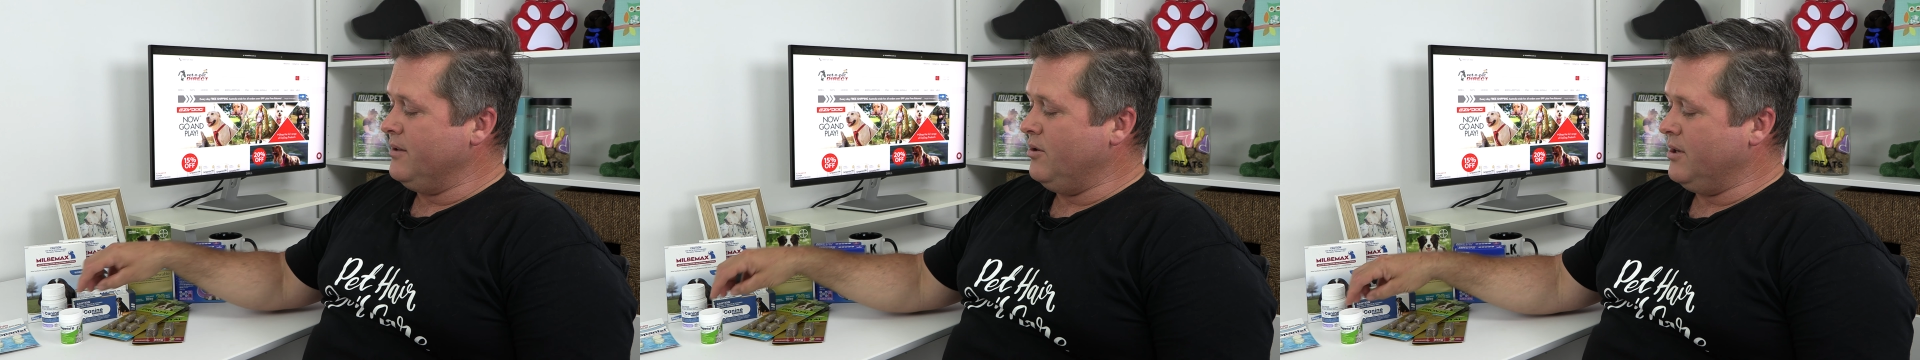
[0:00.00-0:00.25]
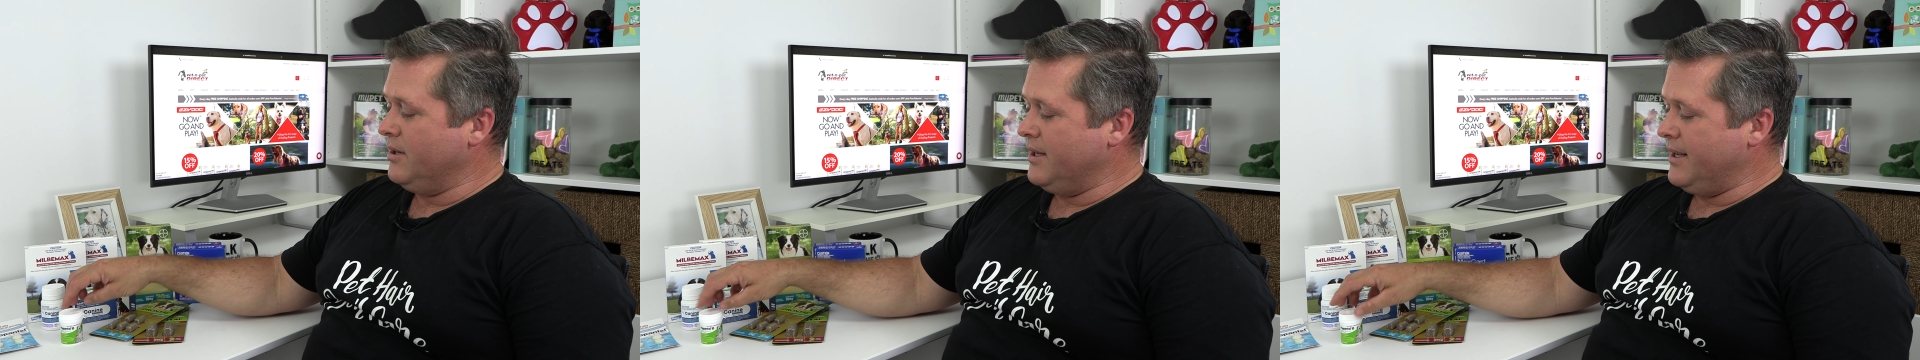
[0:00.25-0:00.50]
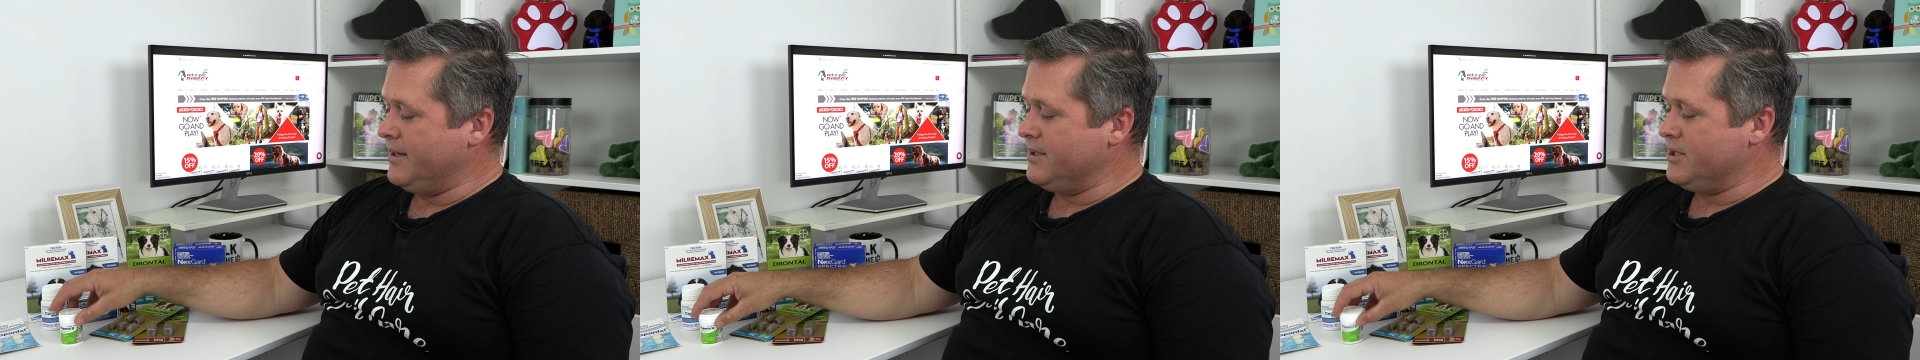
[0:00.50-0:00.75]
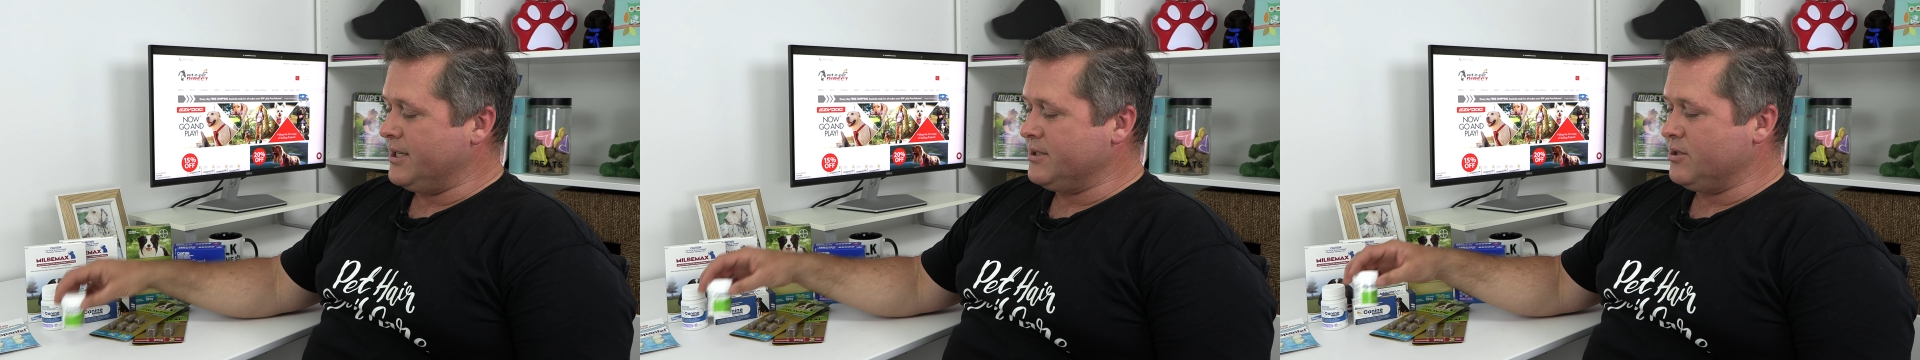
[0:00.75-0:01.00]
You can
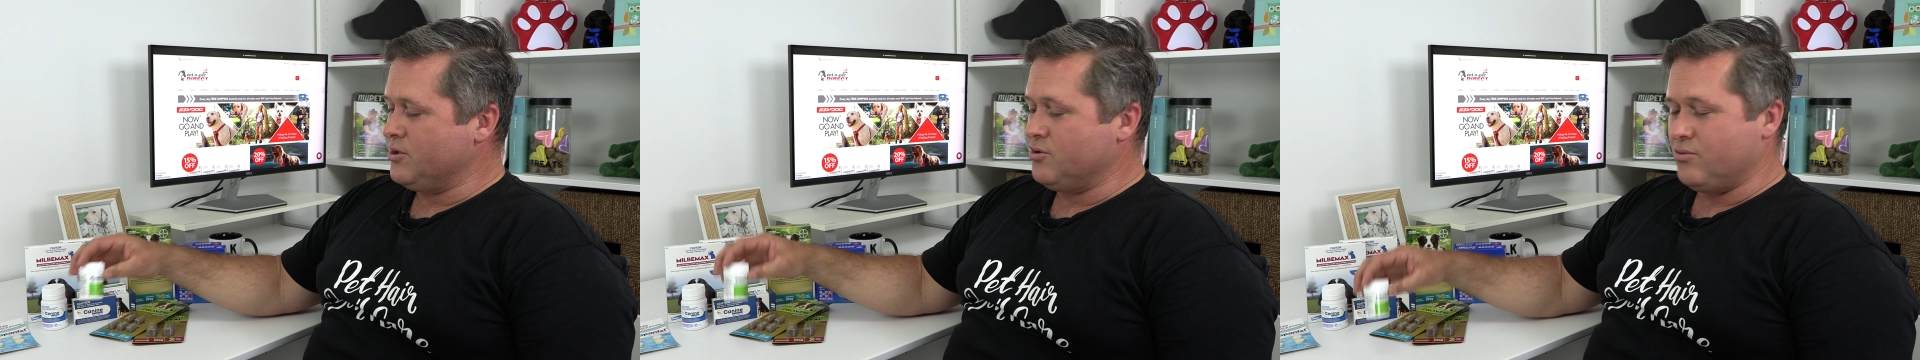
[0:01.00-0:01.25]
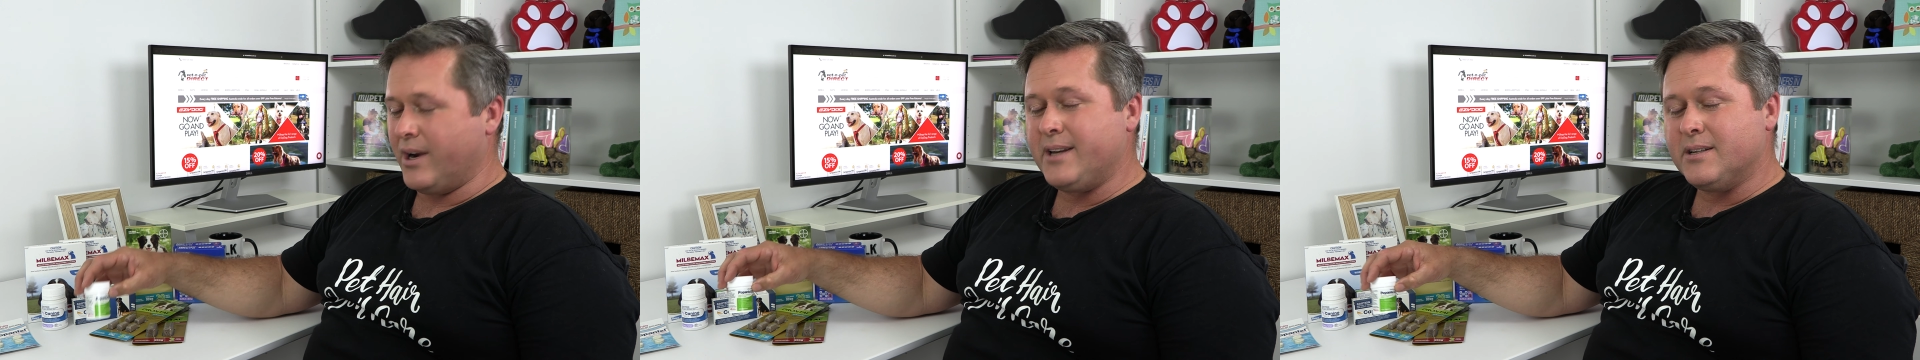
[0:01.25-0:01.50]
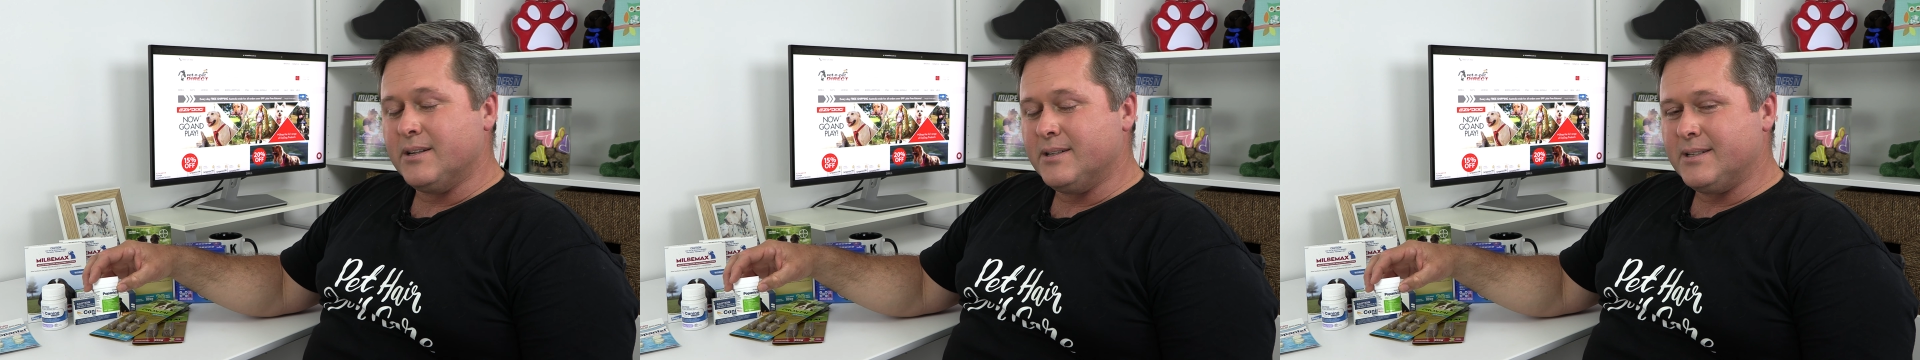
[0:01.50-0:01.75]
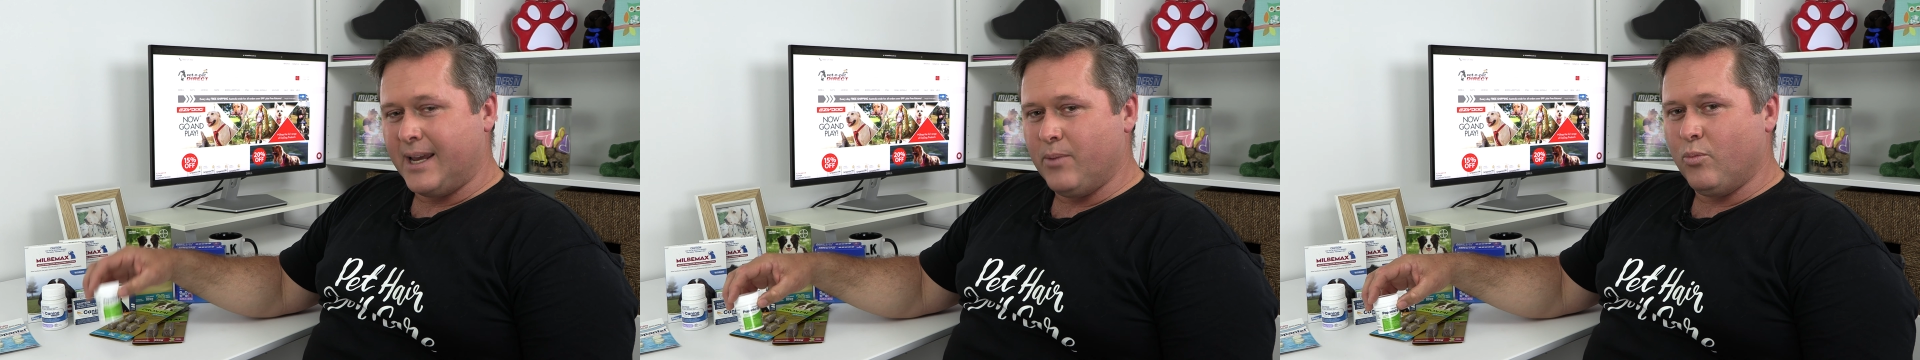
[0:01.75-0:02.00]
get just a straight
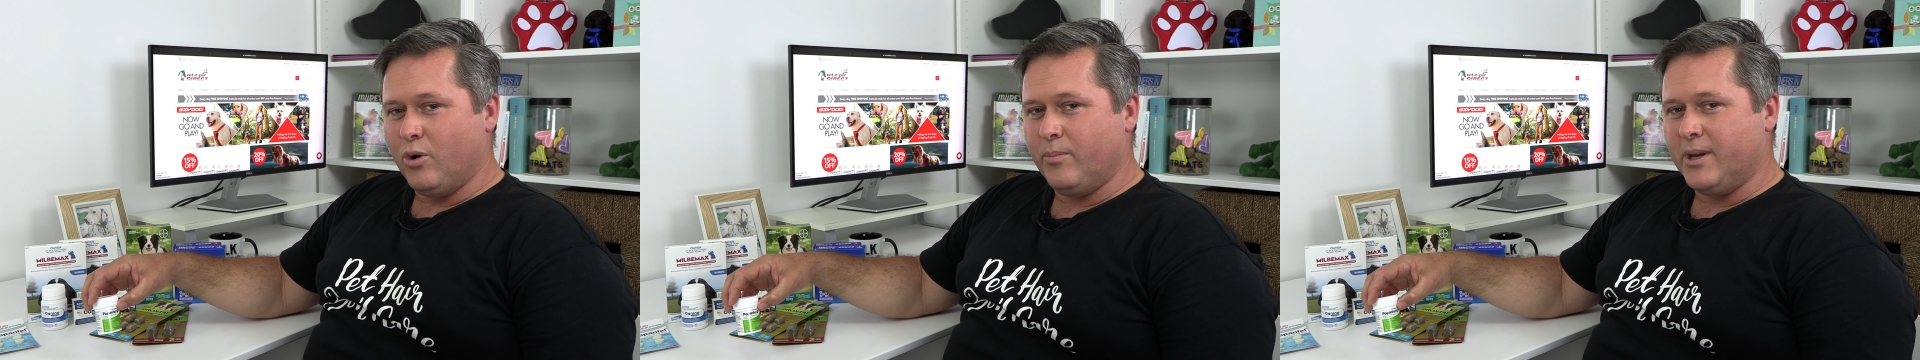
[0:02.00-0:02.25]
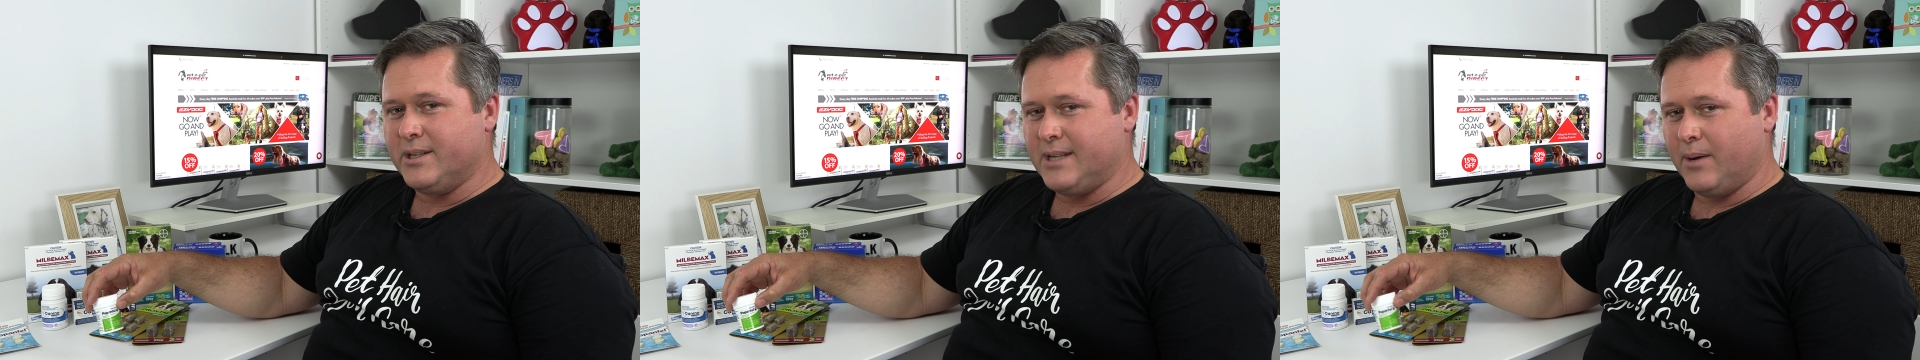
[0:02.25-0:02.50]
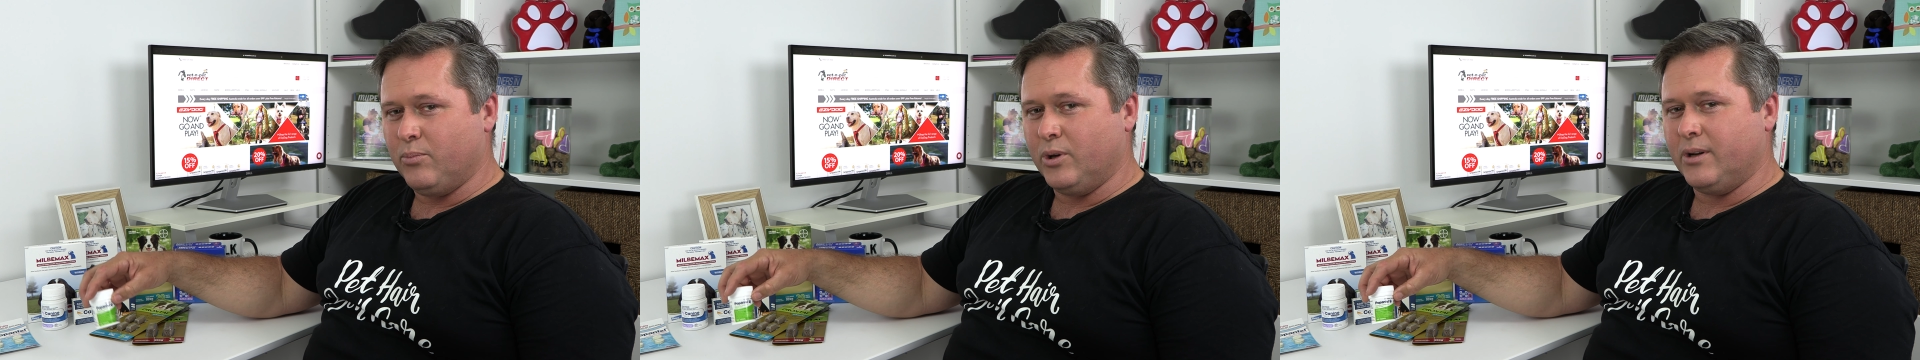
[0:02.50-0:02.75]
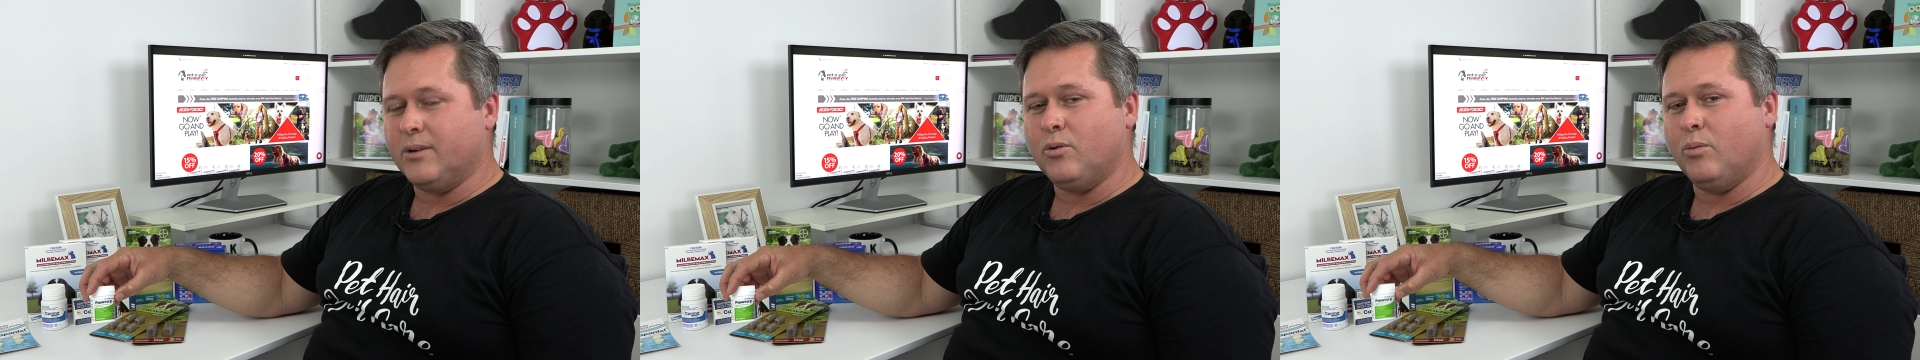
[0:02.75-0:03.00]
tapeworming
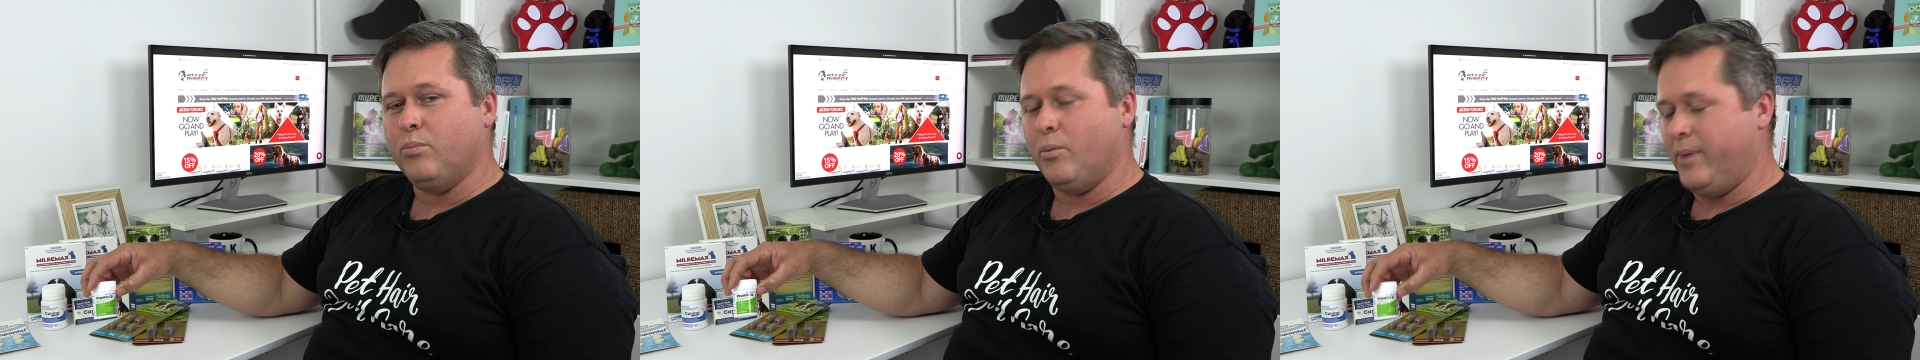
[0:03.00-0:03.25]
tablet called